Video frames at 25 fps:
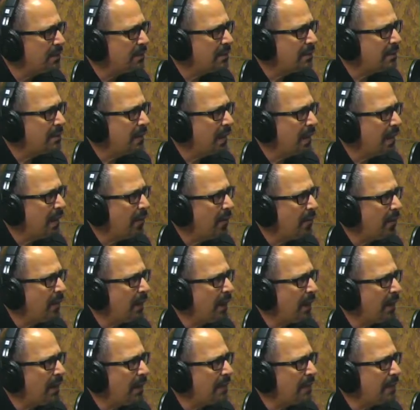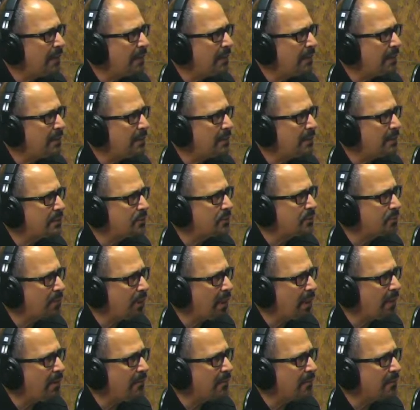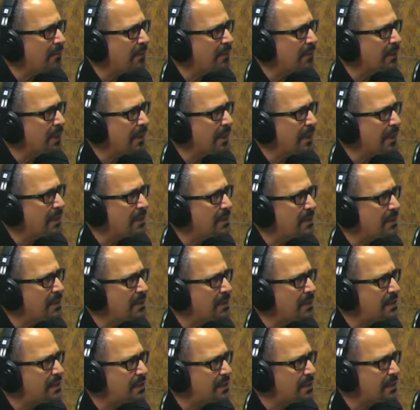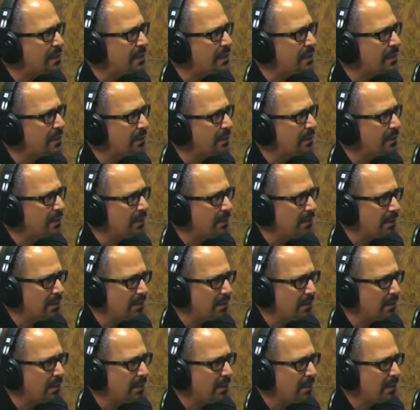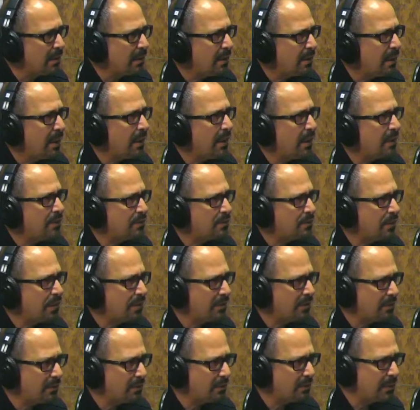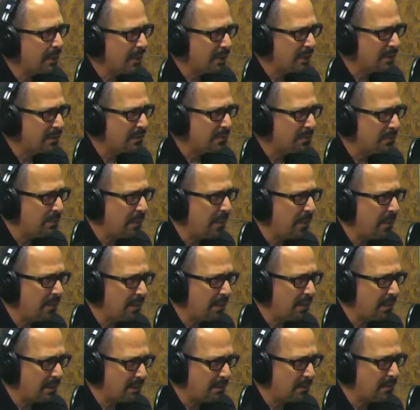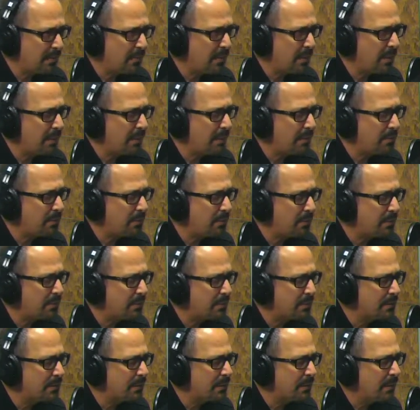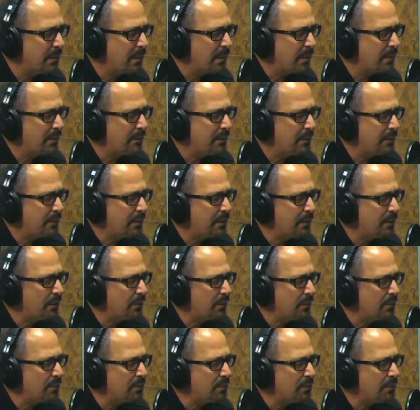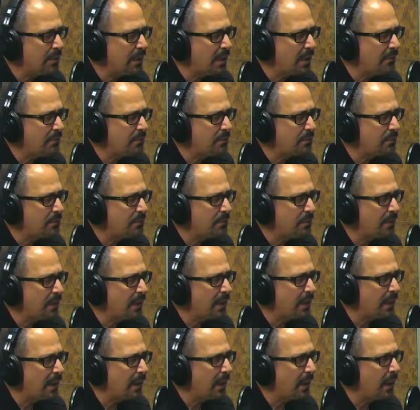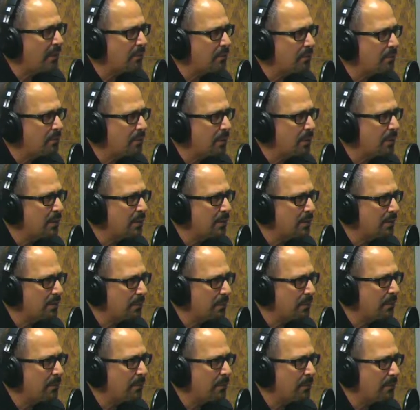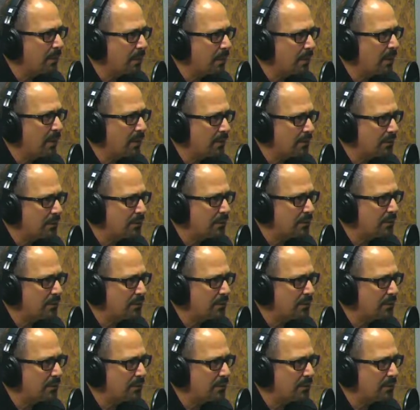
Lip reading: Now, I traveled as single and I traveled as a married person. But there always have to be an accountability people around you.